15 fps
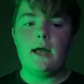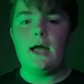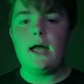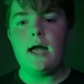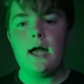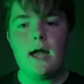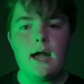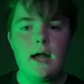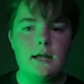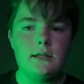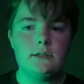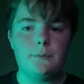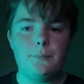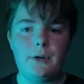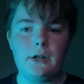
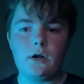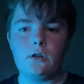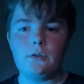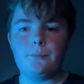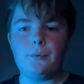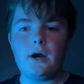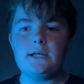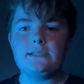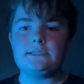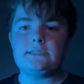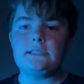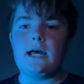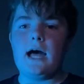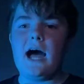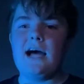And depending on the
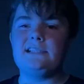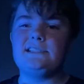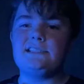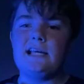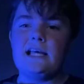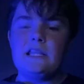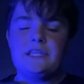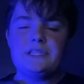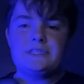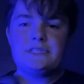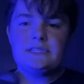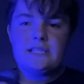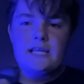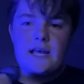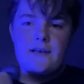price, I'd say this
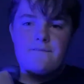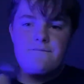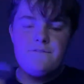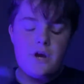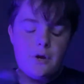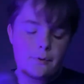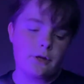is a very